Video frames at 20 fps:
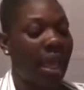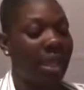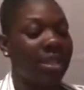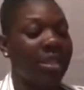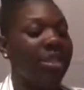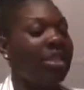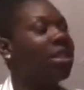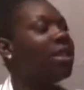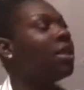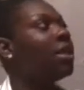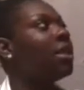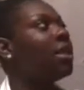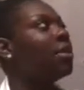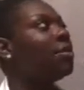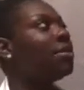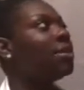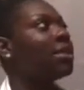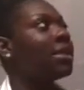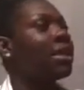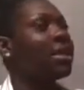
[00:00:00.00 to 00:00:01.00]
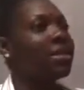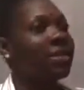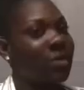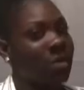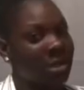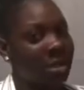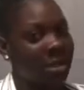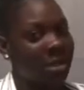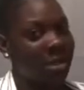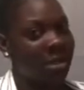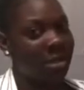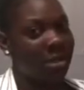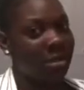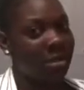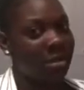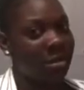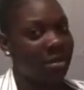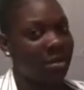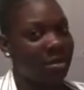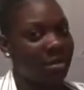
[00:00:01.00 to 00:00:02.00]
actually it was like
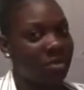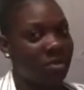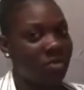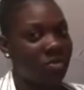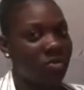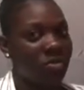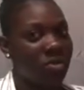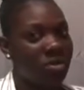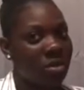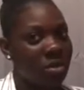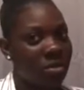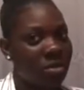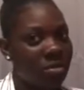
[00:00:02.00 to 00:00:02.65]
$26. So.